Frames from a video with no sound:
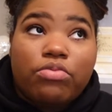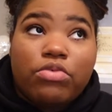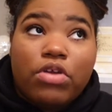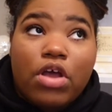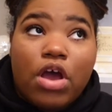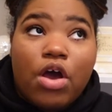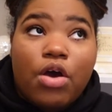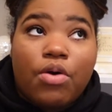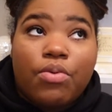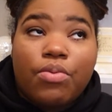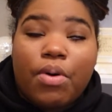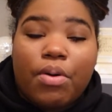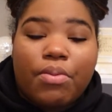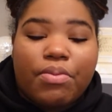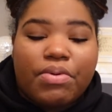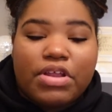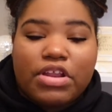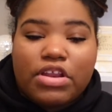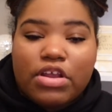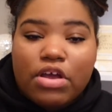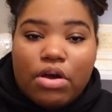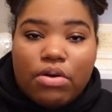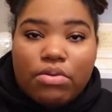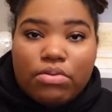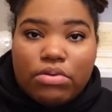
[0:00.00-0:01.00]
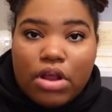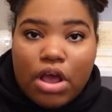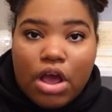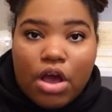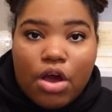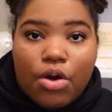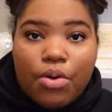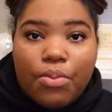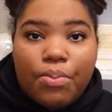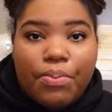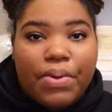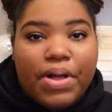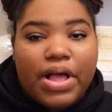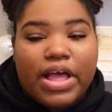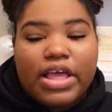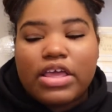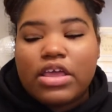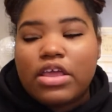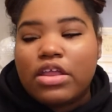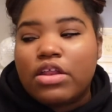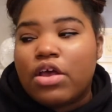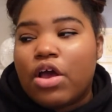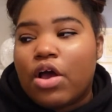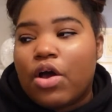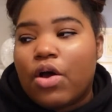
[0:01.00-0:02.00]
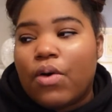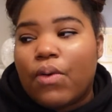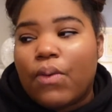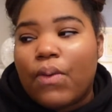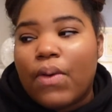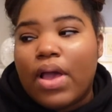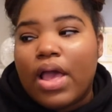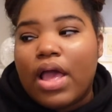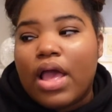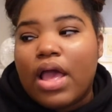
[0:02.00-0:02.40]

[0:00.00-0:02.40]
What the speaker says: know what we don't know, but you know,